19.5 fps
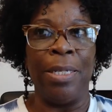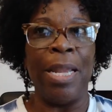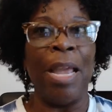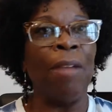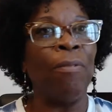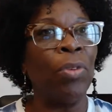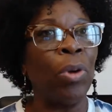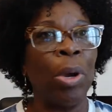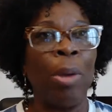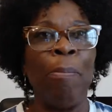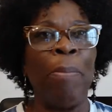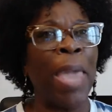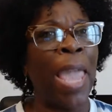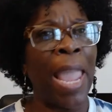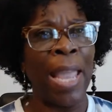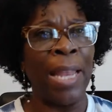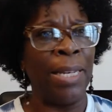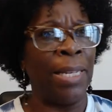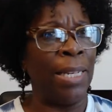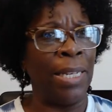never
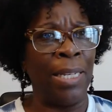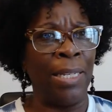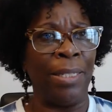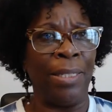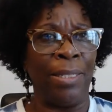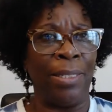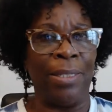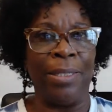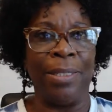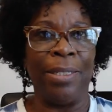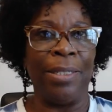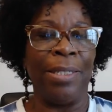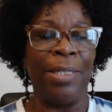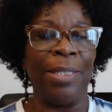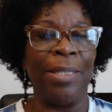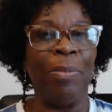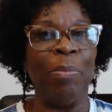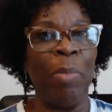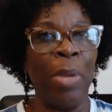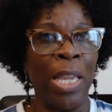abandoning
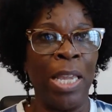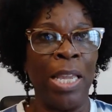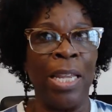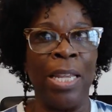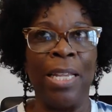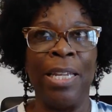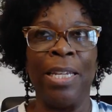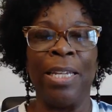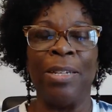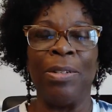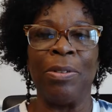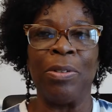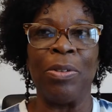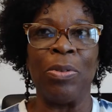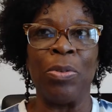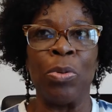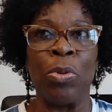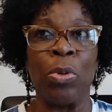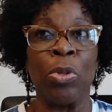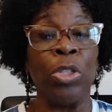me
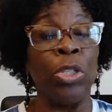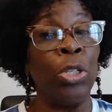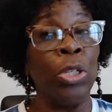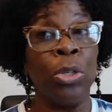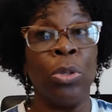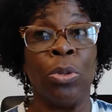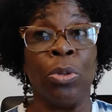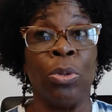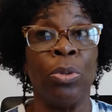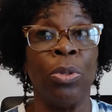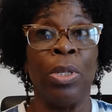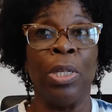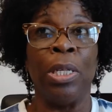or you,